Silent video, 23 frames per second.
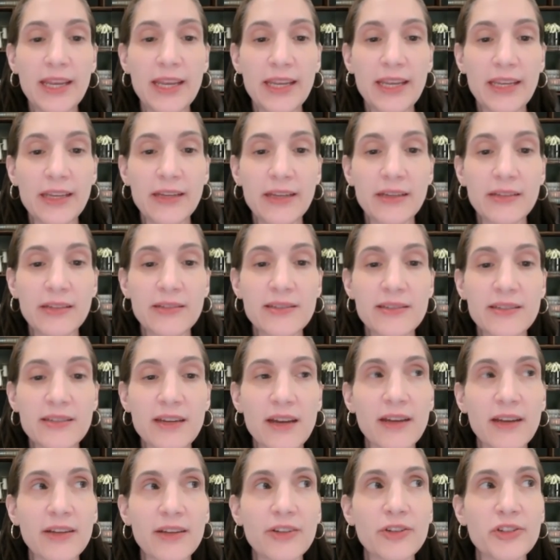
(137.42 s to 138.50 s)
is to
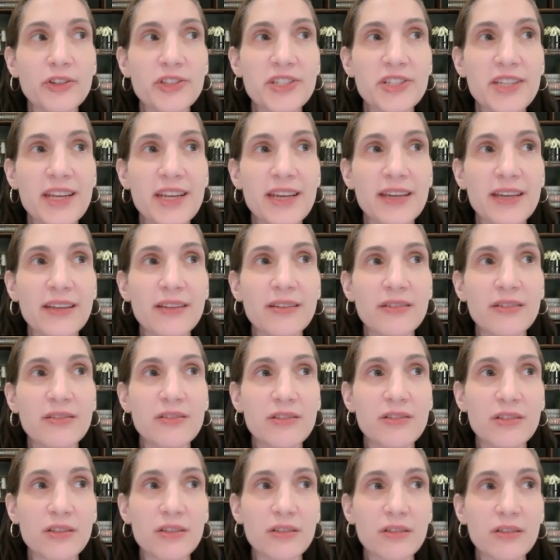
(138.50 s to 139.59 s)

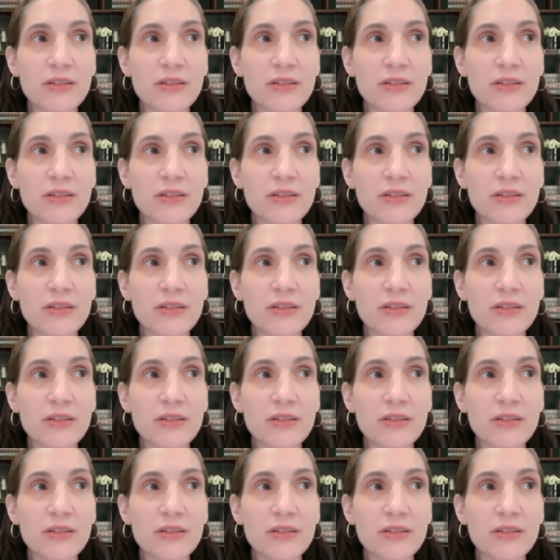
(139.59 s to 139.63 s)
understand